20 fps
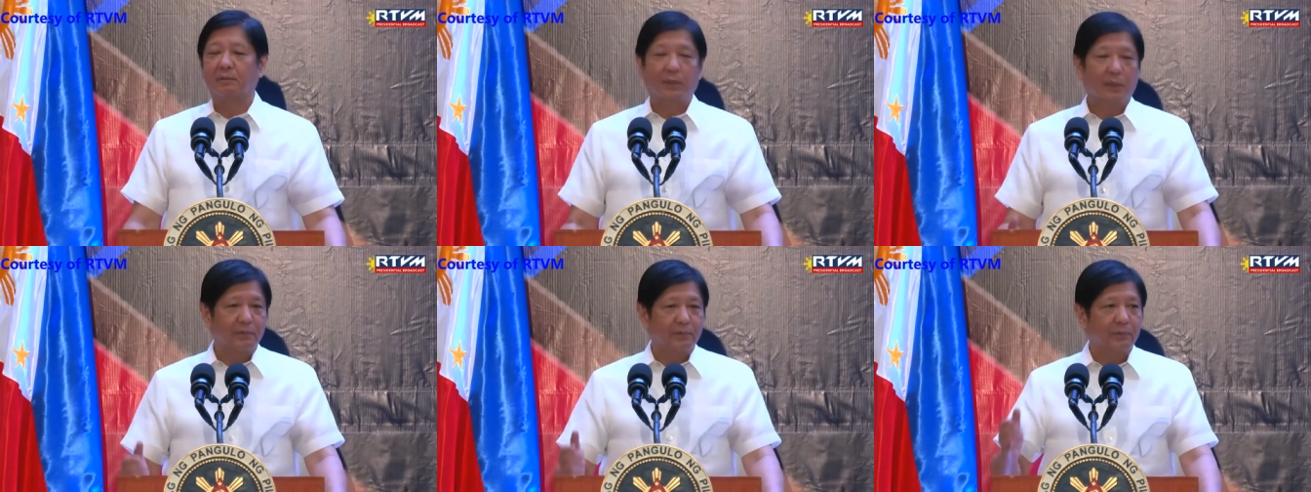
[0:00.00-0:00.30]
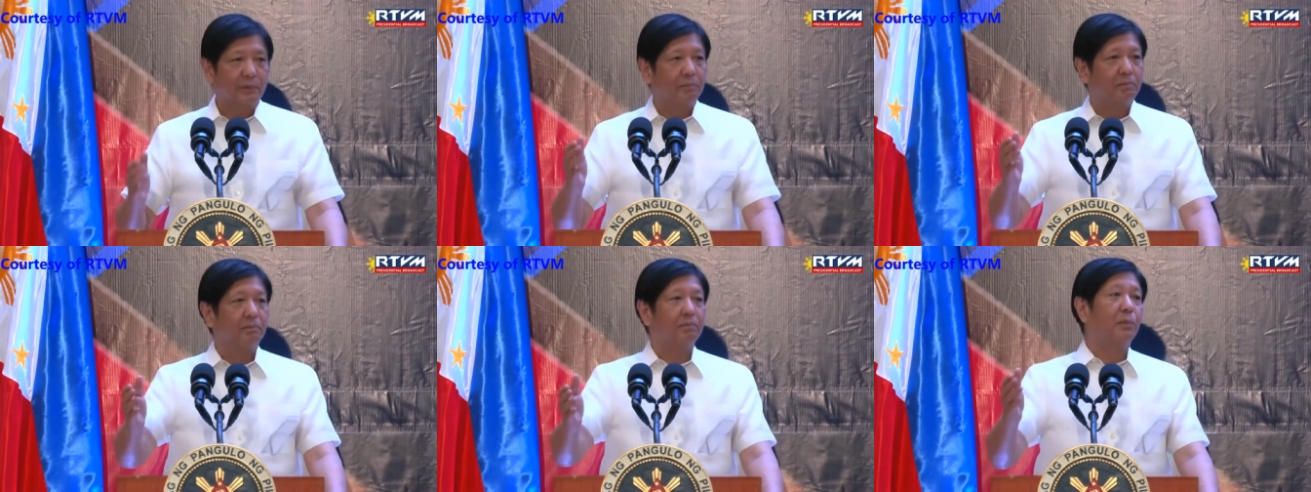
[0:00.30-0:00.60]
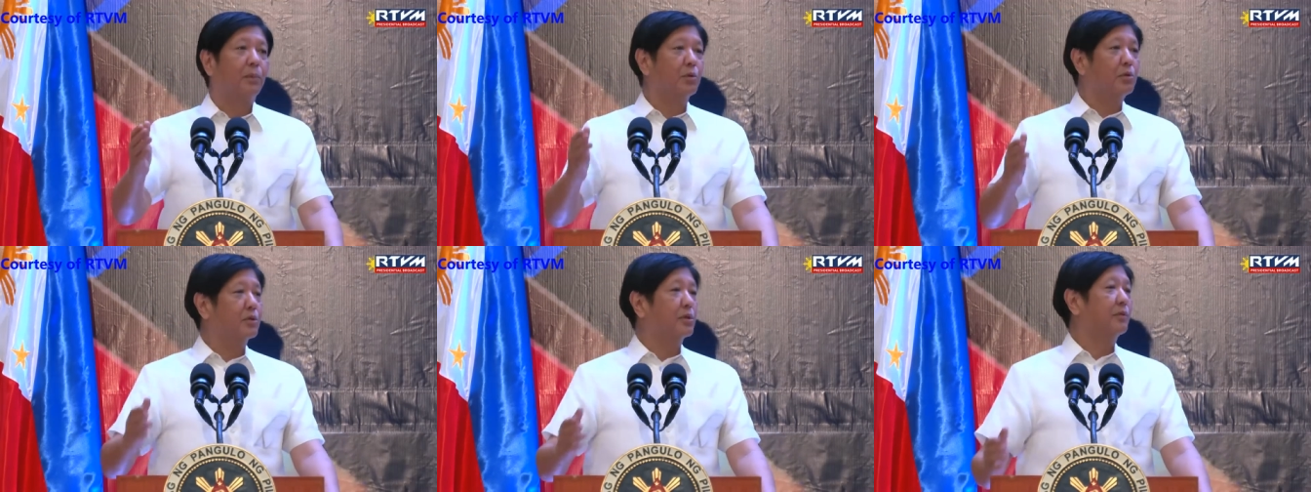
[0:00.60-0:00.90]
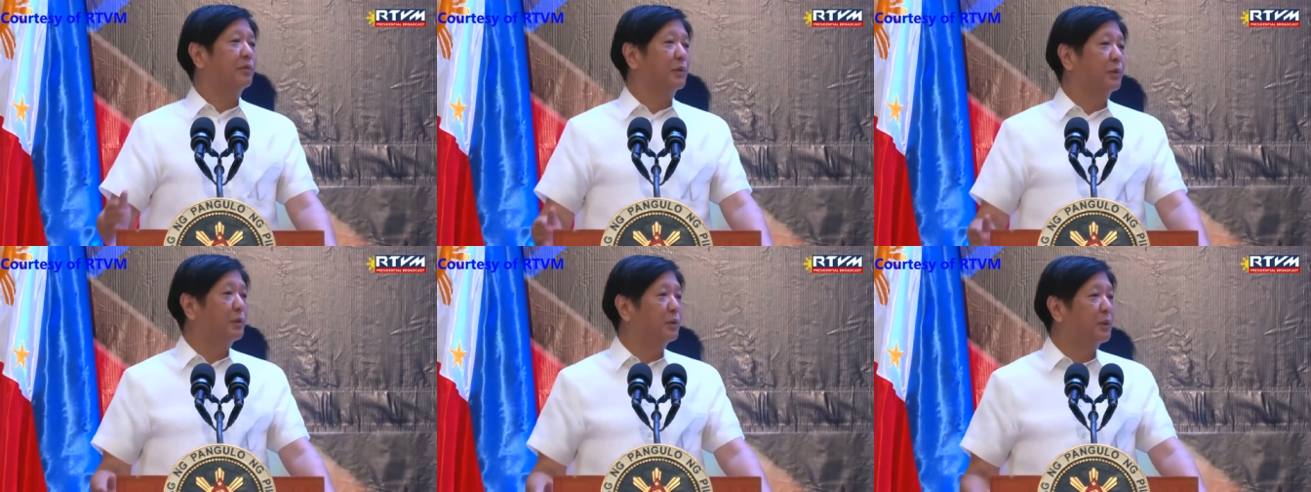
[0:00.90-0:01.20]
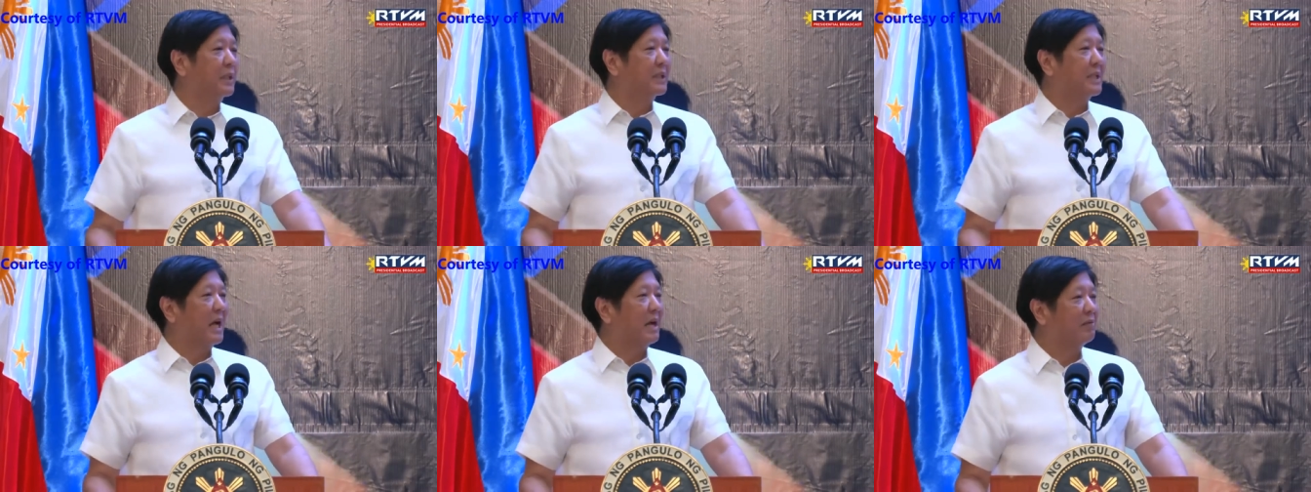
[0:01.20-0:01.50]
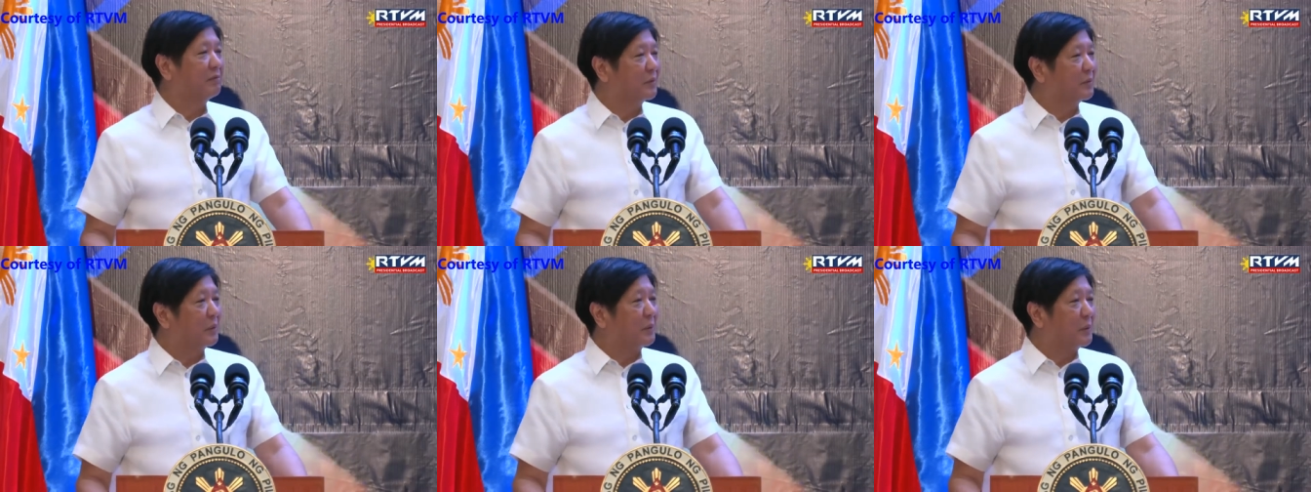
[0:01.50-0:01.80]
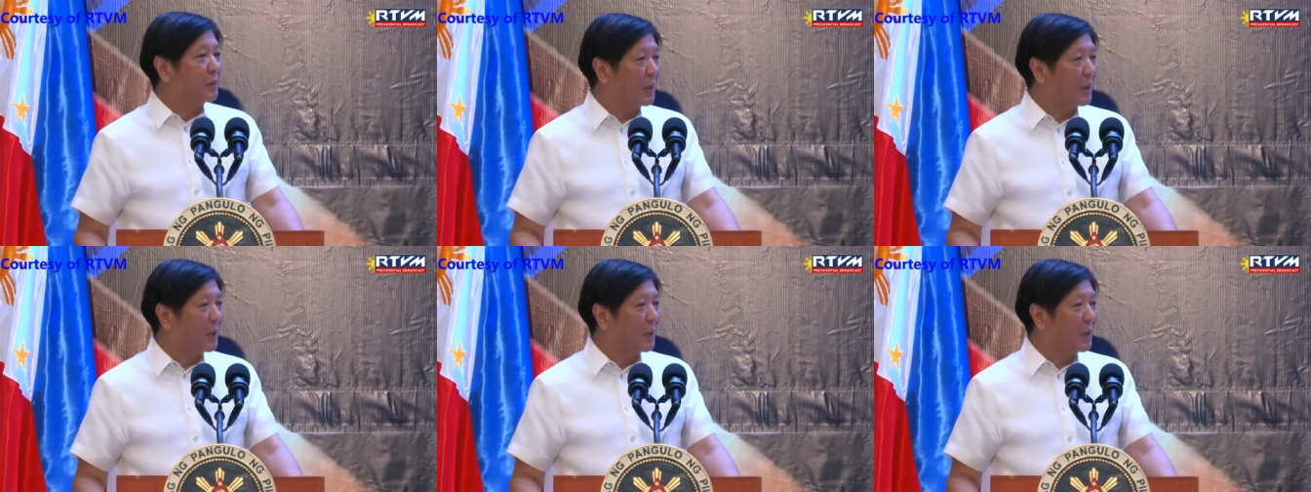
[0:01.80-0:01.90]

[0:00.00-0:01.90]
Well, most of you do not have to.